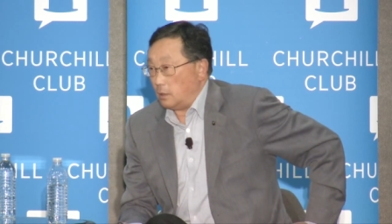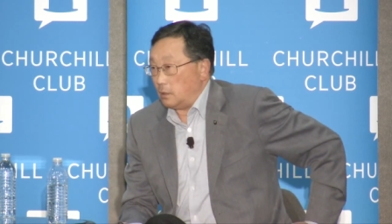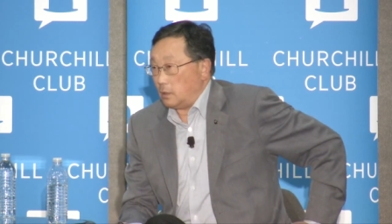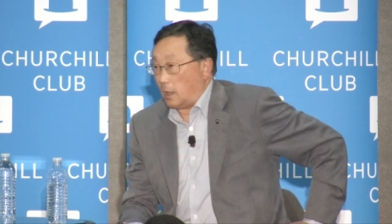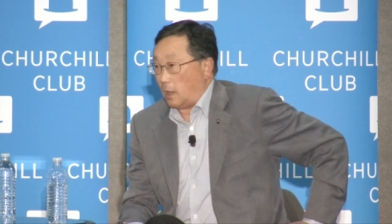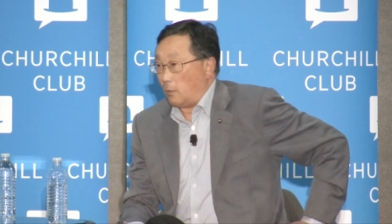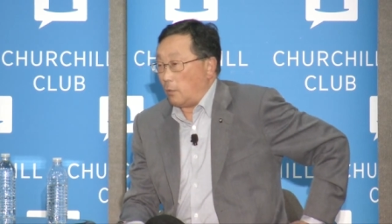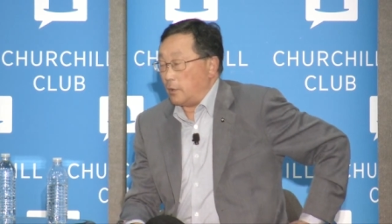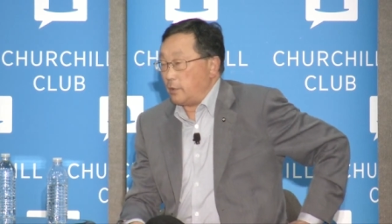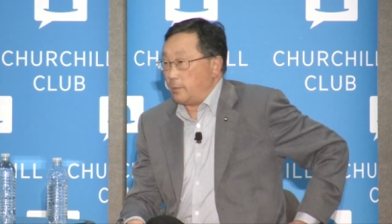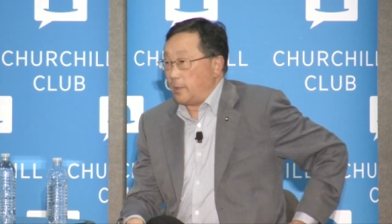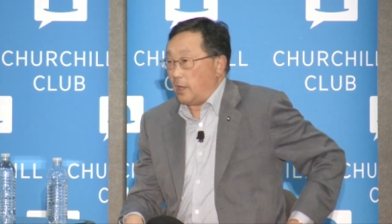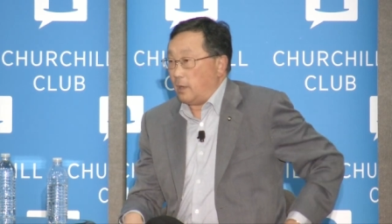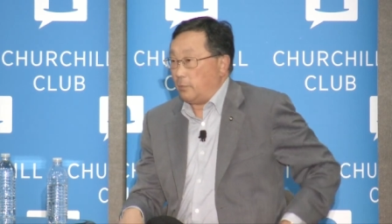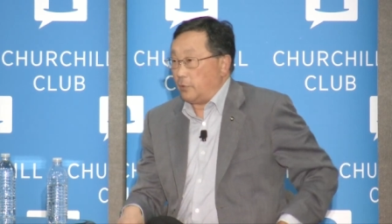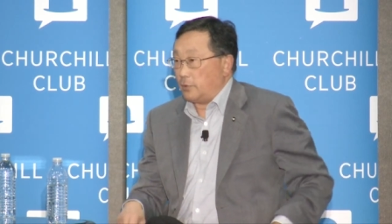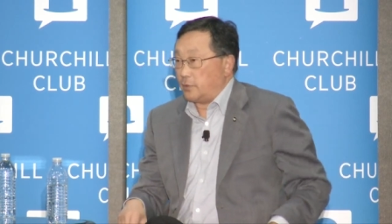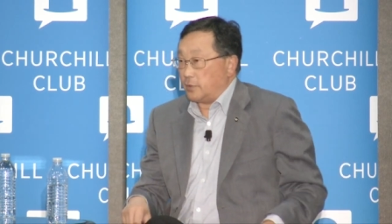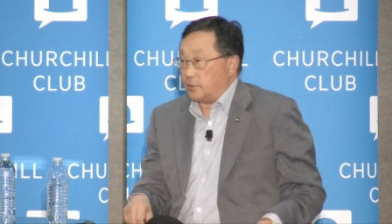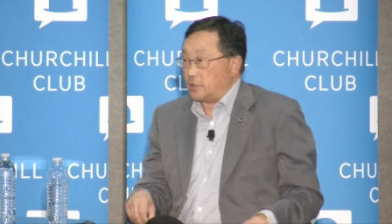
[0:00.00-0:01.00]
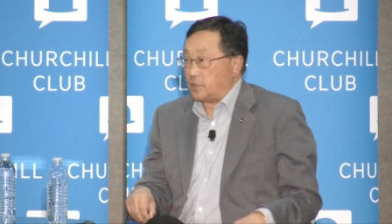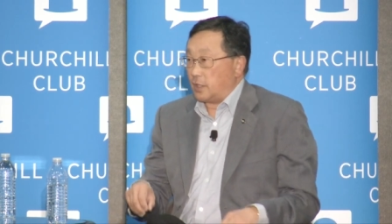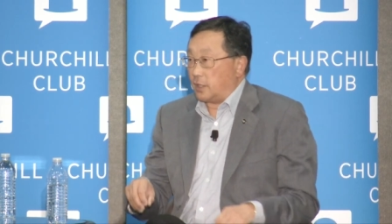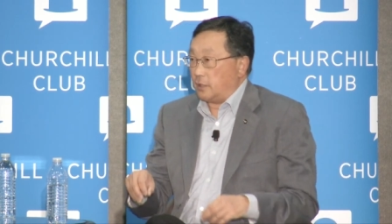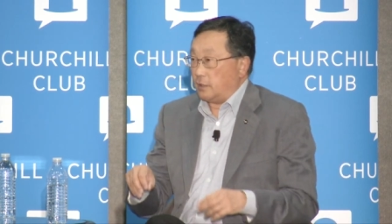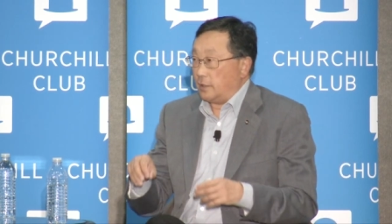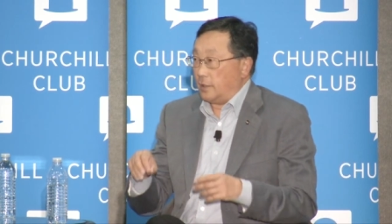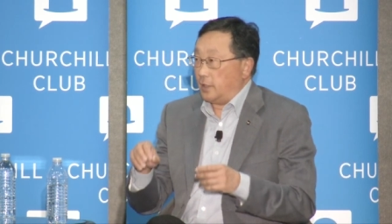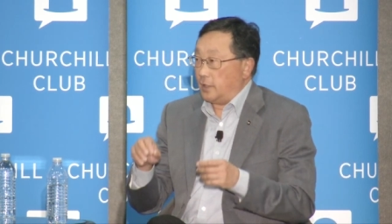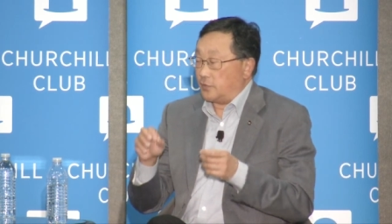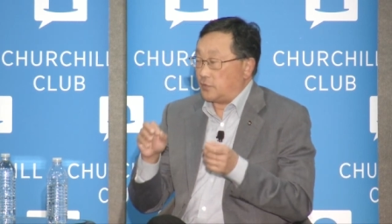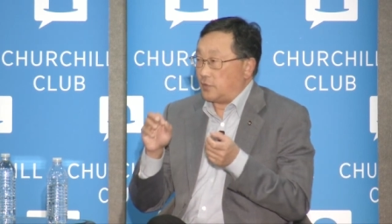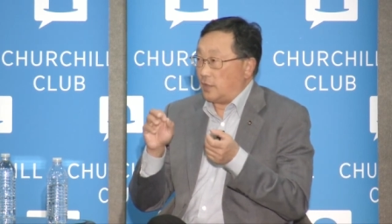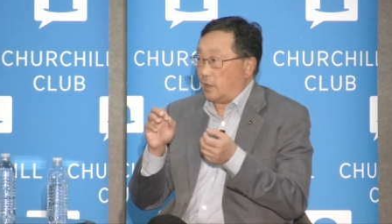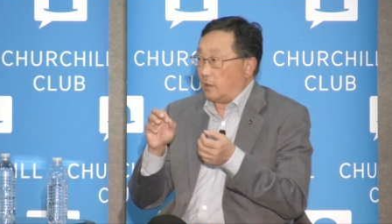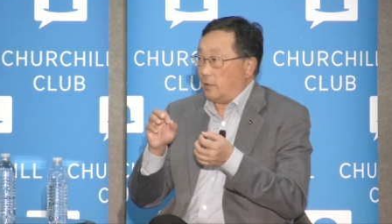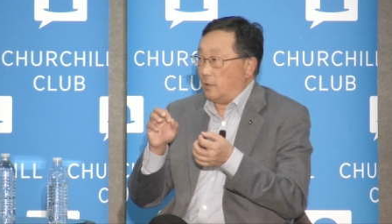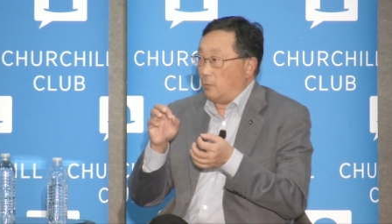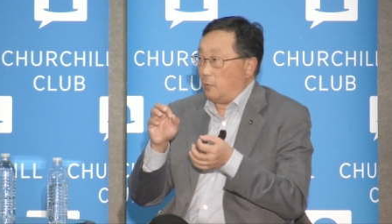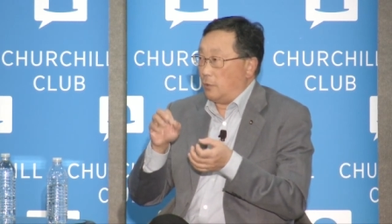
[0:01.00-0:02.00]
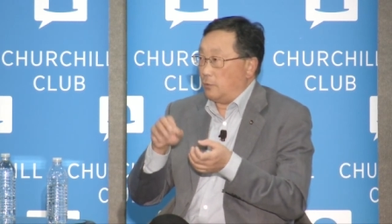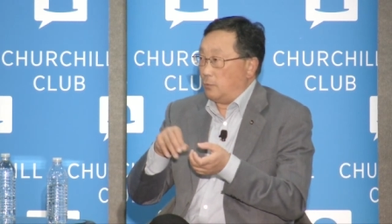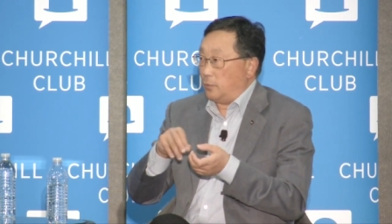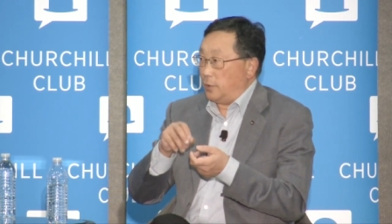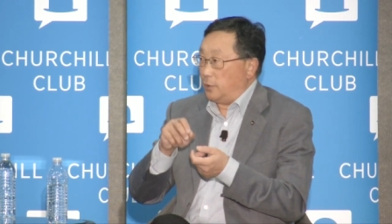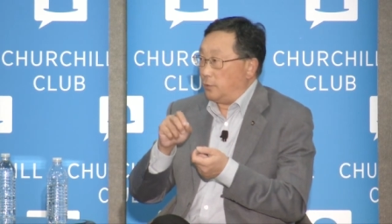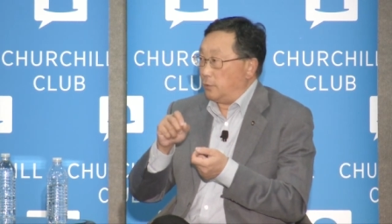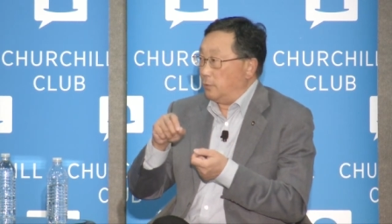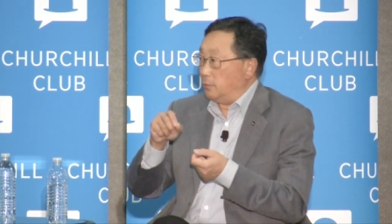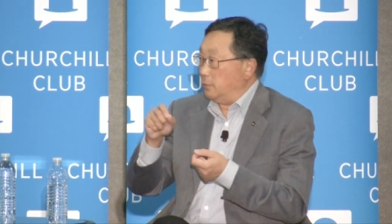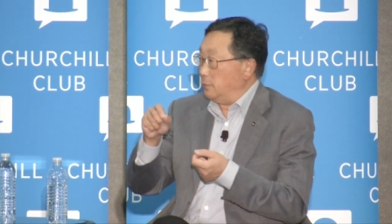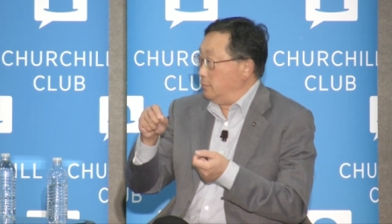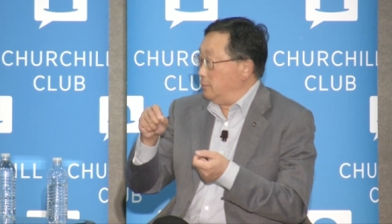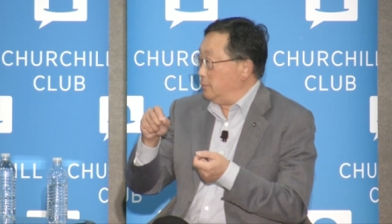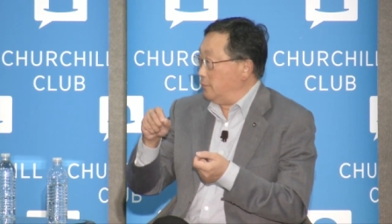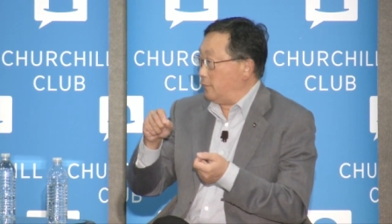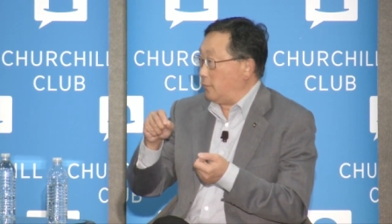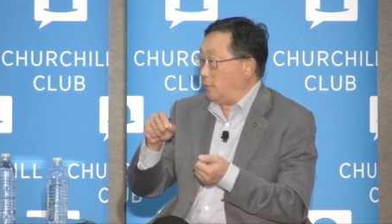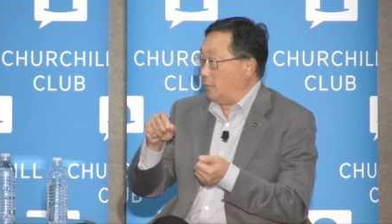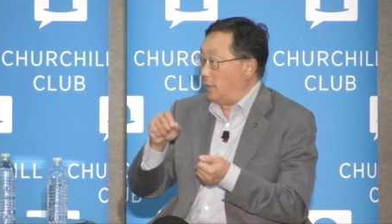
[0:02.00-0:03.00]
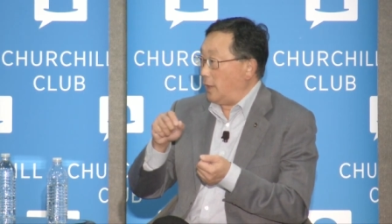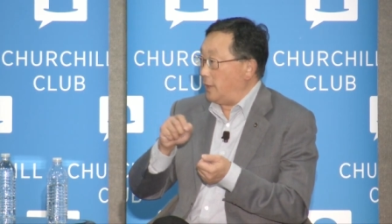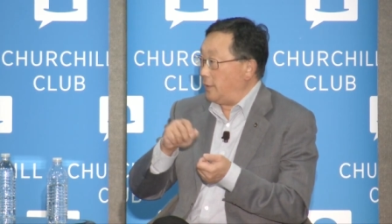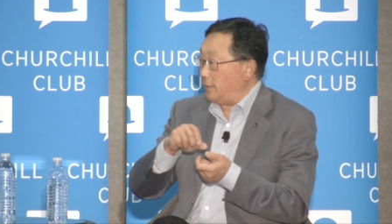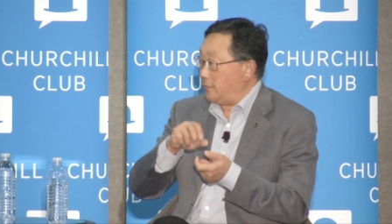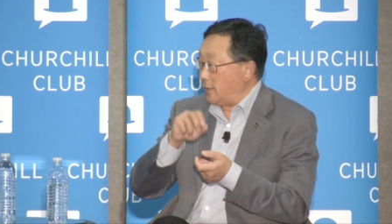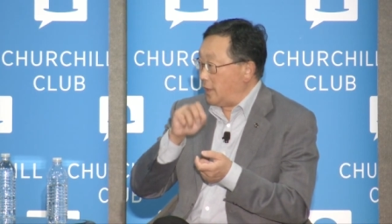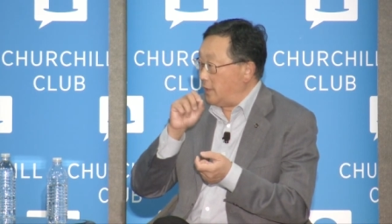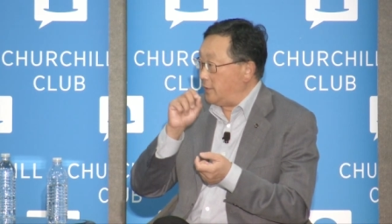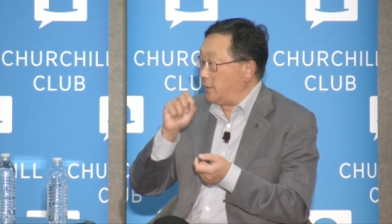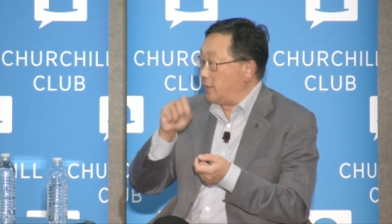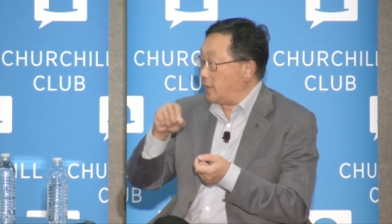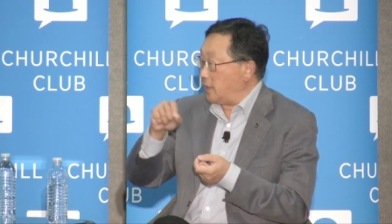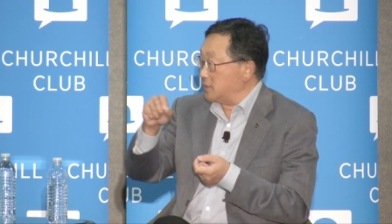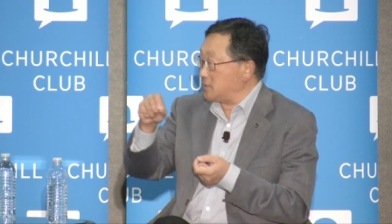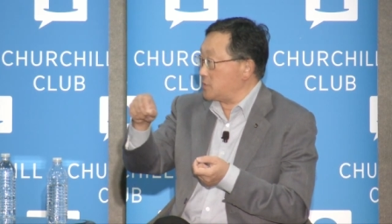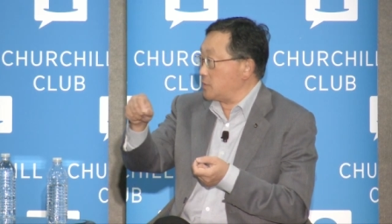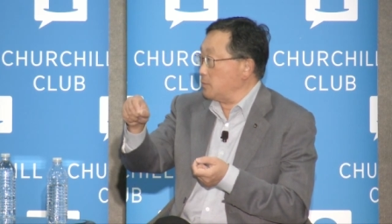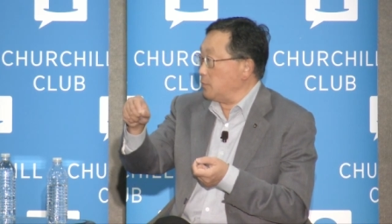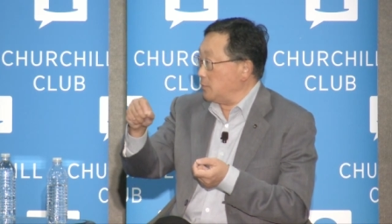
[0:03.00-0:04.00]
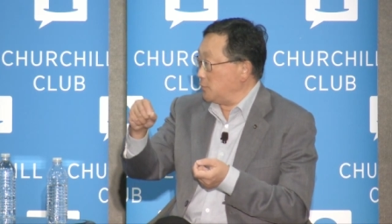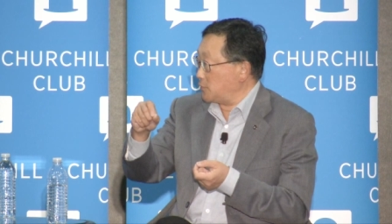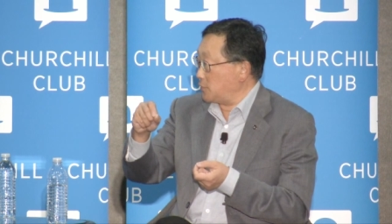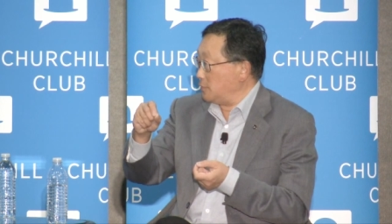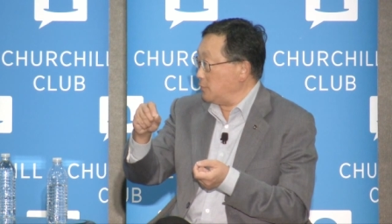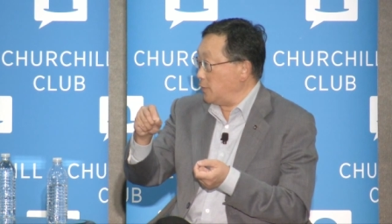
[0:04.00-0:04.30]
I want to be able to articulate exactly what we do for any any customers.